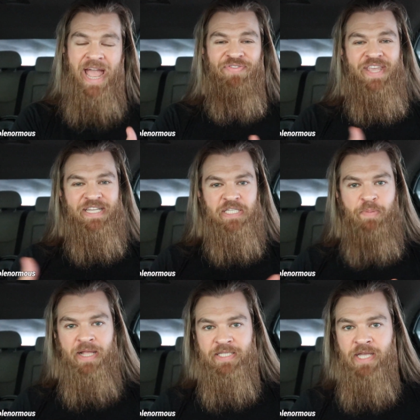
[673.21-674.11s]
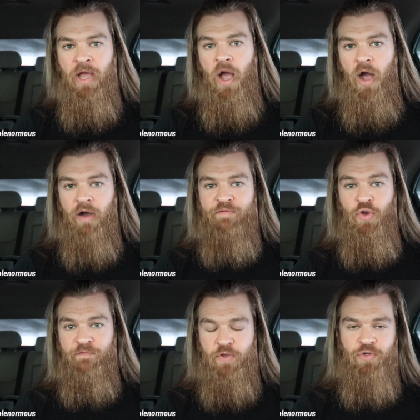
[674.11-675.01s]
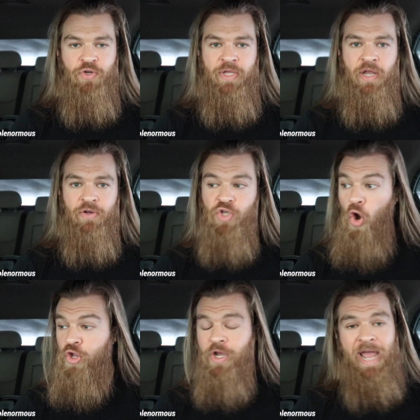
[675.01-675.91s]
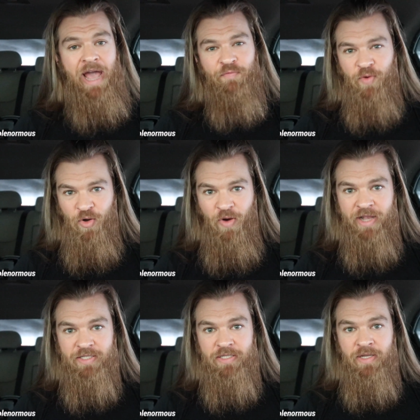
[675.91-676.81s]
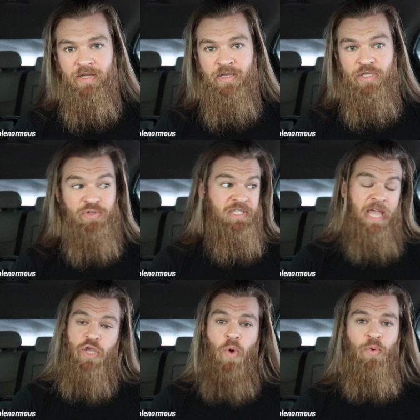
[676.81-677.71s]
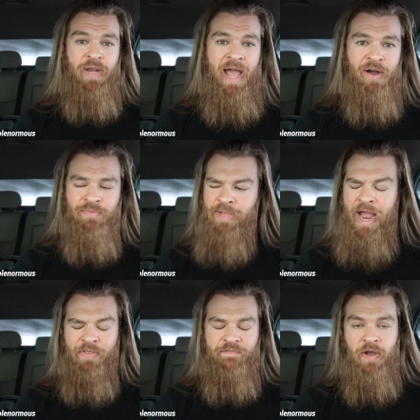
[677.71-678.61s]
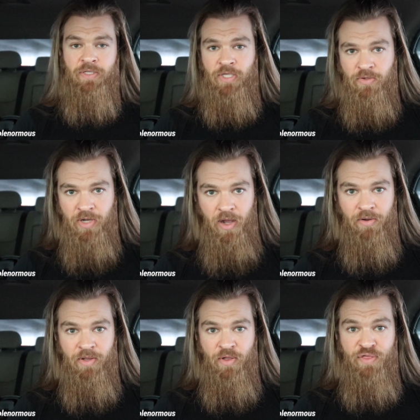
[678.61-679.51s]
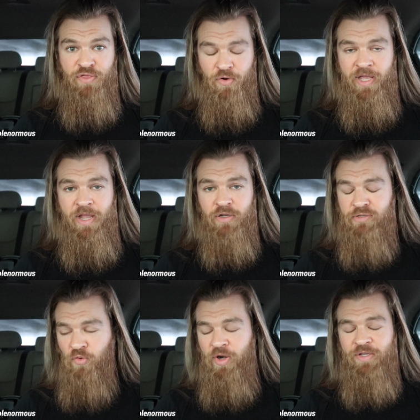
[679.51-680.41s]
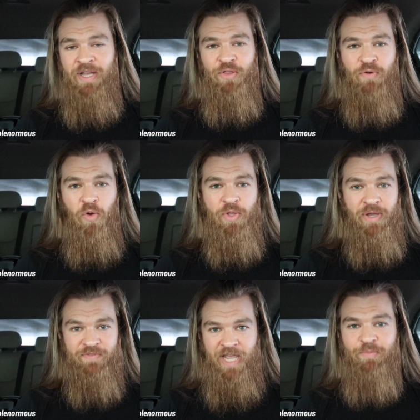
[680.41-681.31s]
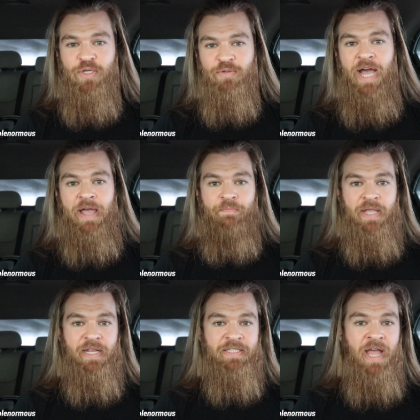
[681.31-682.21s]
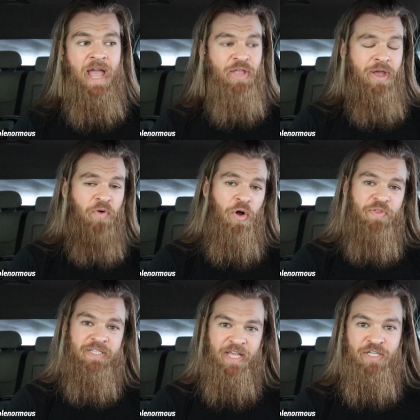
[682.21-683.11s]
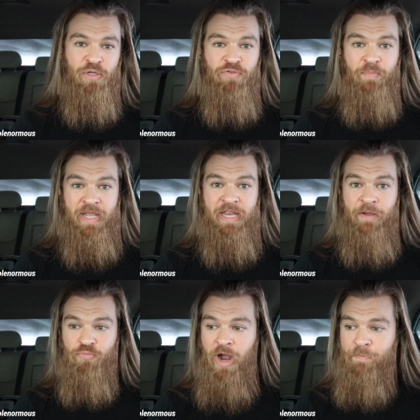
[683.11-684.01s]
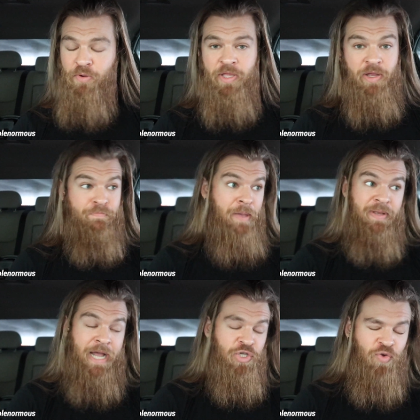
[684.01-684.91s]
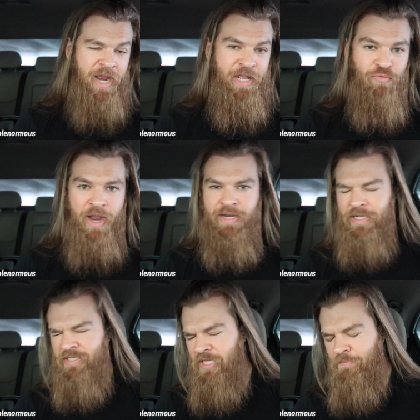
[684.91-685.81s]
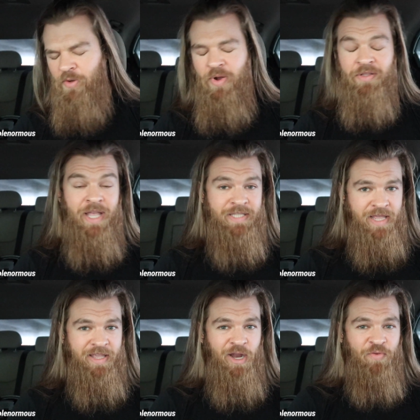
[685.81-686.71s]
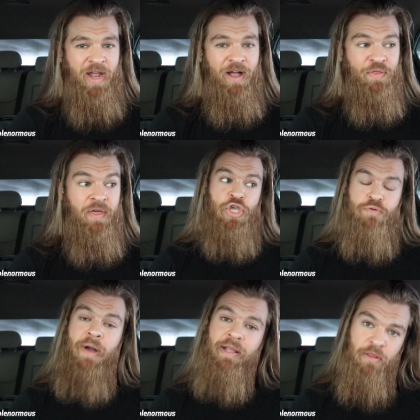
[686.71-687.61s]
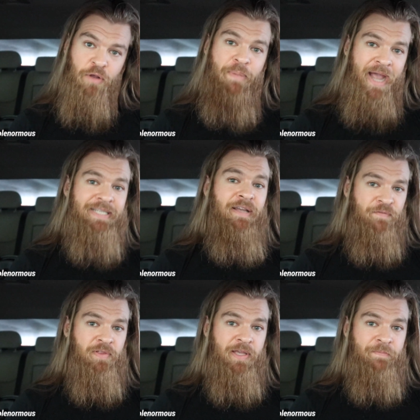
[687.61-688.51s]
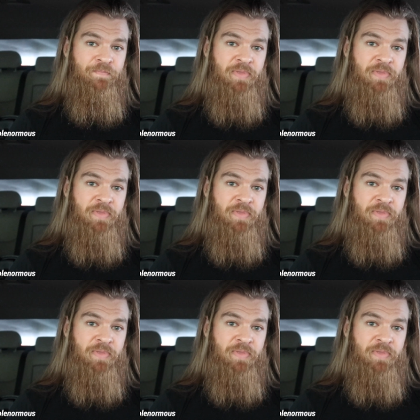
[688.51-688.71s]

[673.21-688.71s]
at the expense of your future years? Are you gonna have regrets? You say you won't now, how the fuck do you know? 30 years, 40 years down the road, when you have type 2 diabetes and you have all these issues from eating improperly and maybe not training right, not sleeping well, not taking care of your health, you might look back differently.